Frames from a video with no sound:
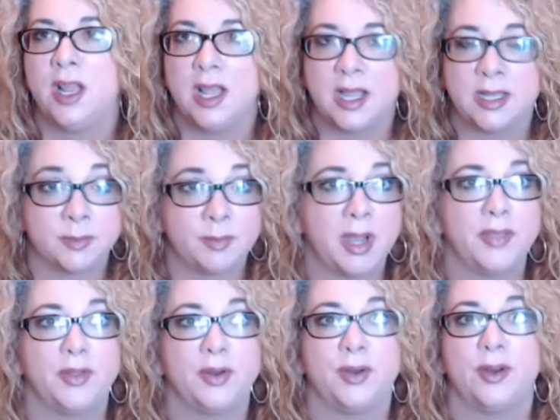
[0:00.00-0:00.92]
as a
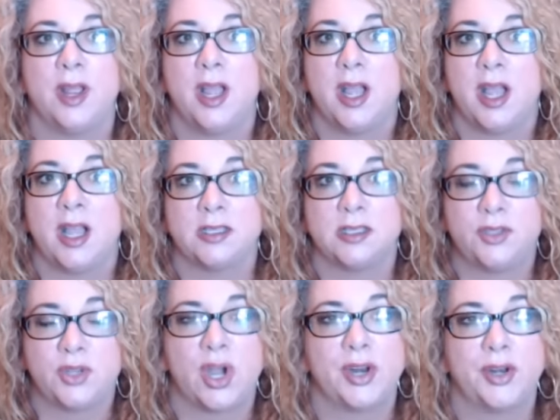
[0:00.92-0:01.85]
mother, as a
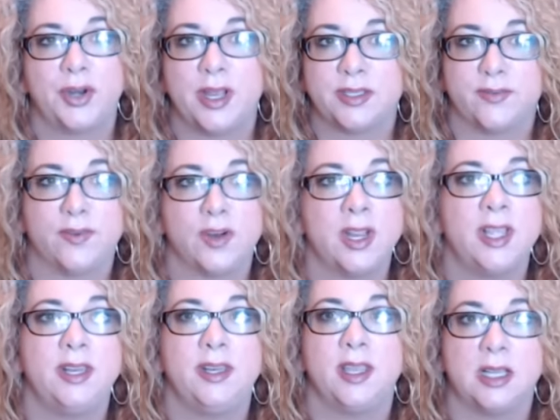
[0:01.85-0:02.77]
daughter, as a
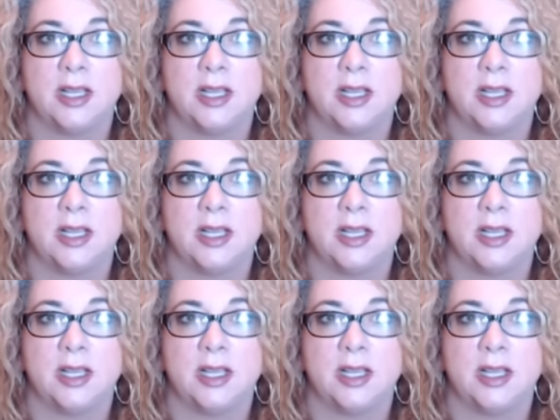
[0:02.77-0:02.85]
friend,